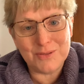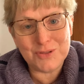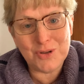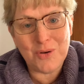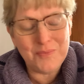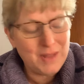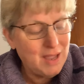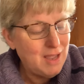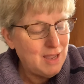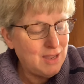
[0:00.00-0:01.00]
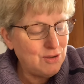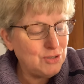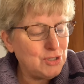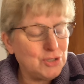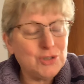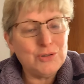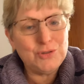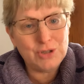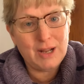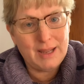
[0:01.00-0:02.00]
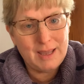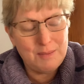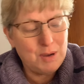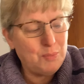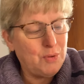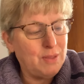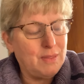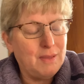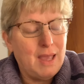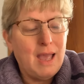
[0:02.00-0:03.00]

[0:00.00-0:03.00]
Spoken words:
So here's the solution I came up with.